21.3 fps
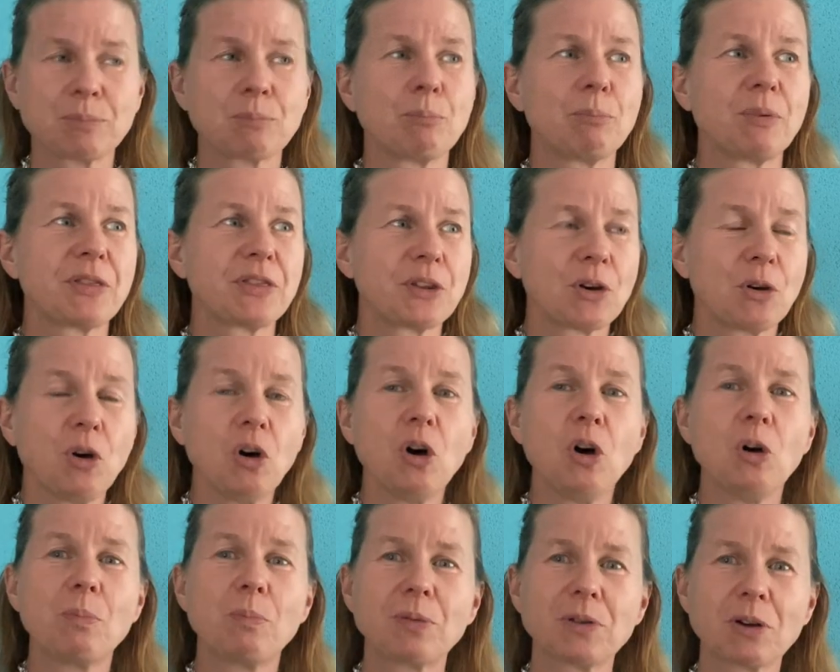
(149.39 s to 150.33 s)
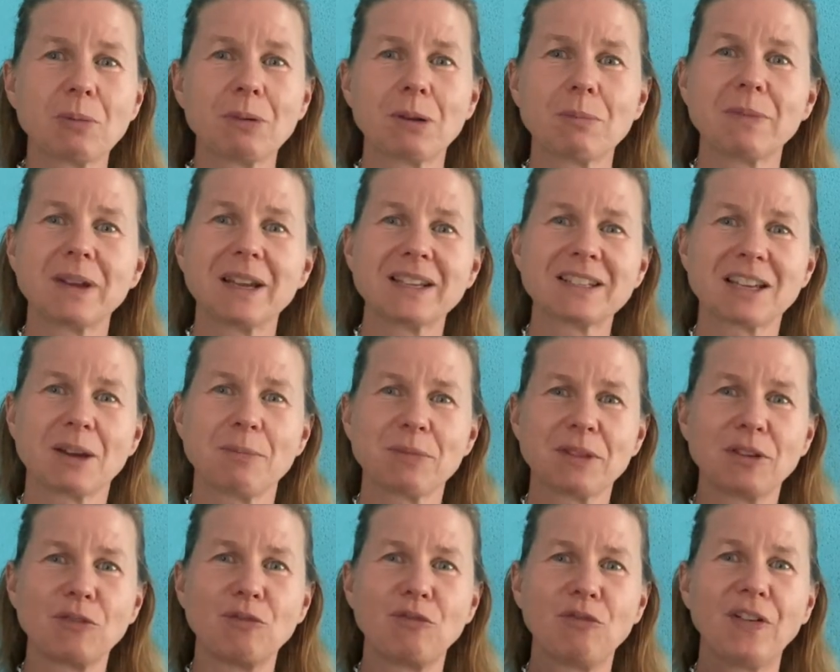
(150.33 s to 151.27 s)
But the whole problem makes
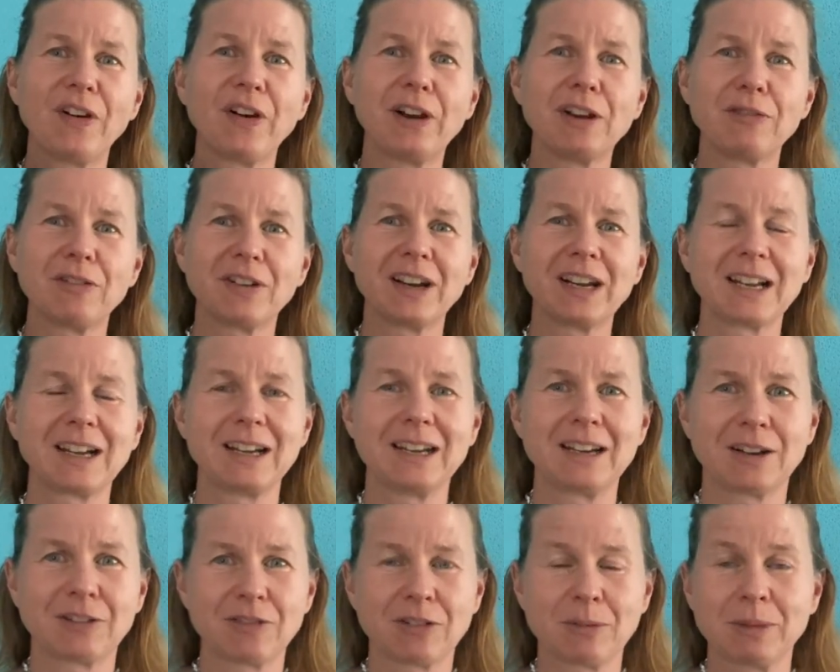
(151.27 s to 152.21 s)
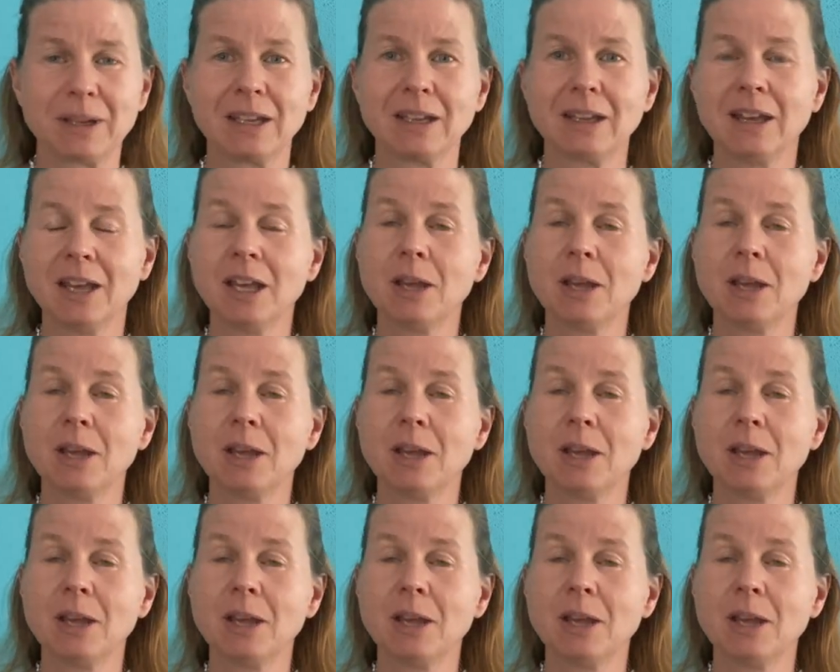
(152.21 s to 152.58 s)
something very, very clear for me,